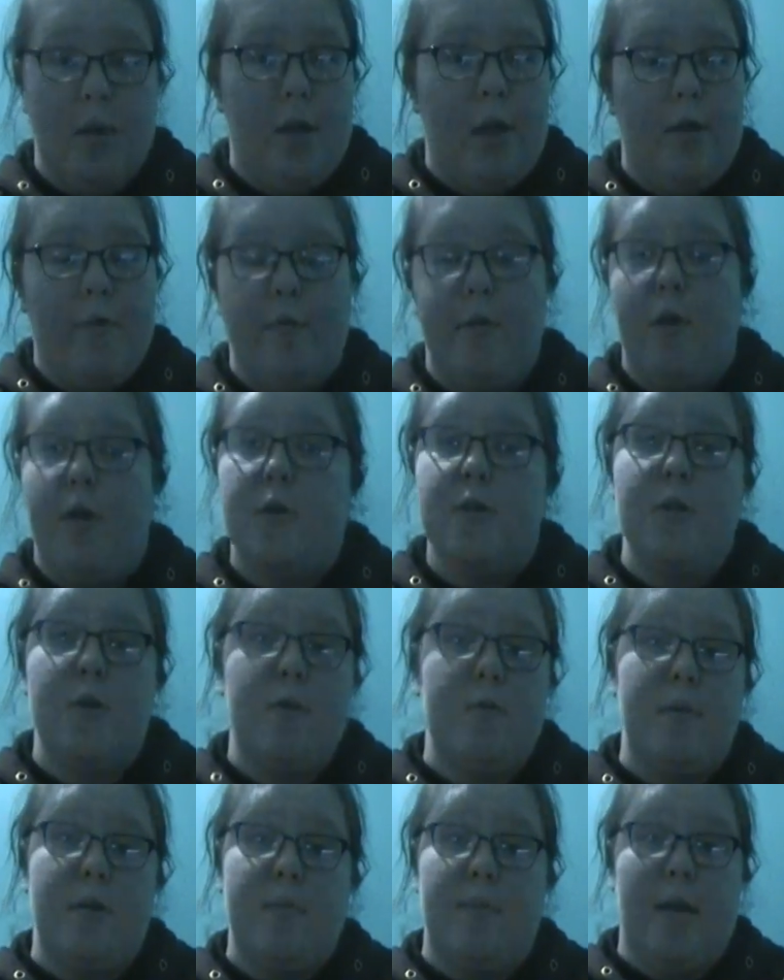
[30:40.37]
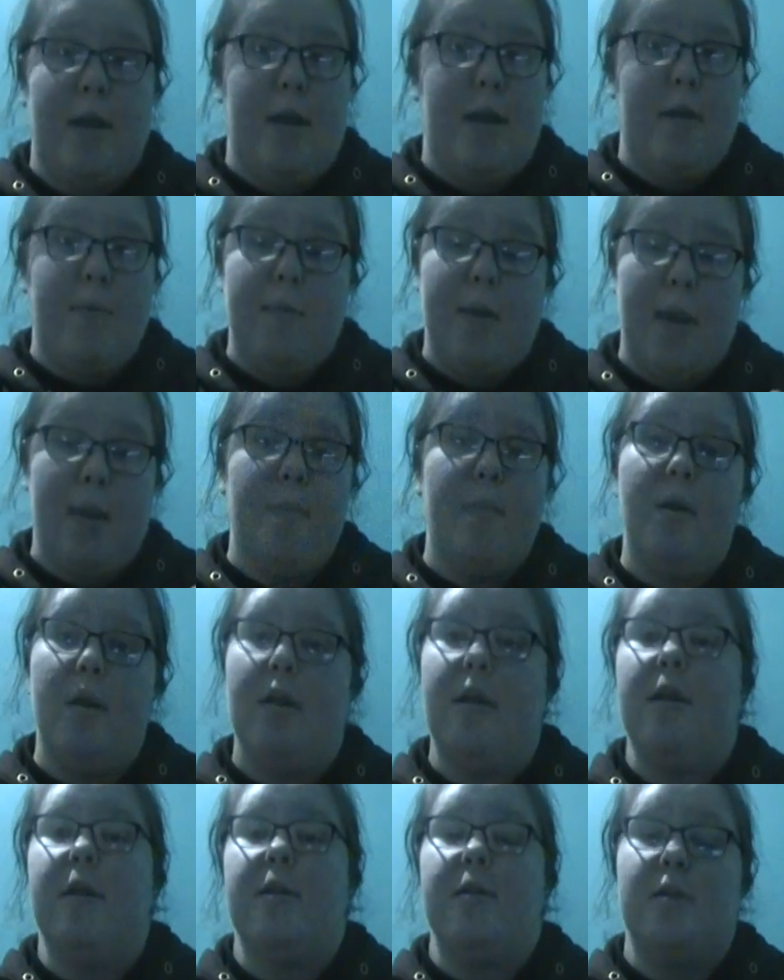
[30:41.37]
Love also that my
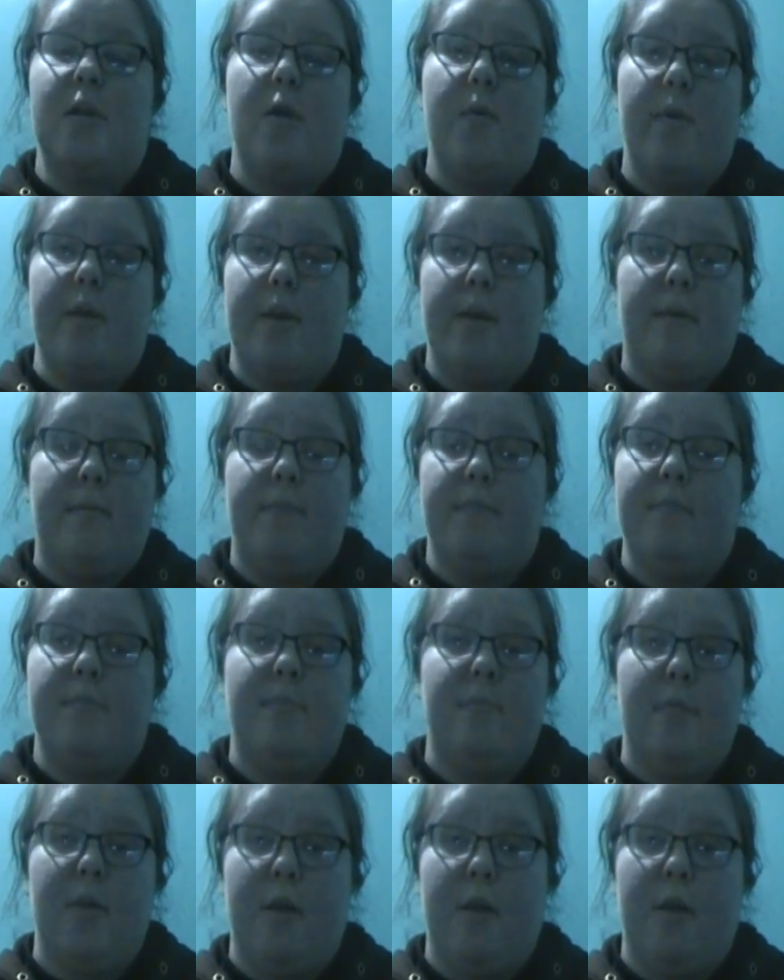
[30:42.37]
camera is going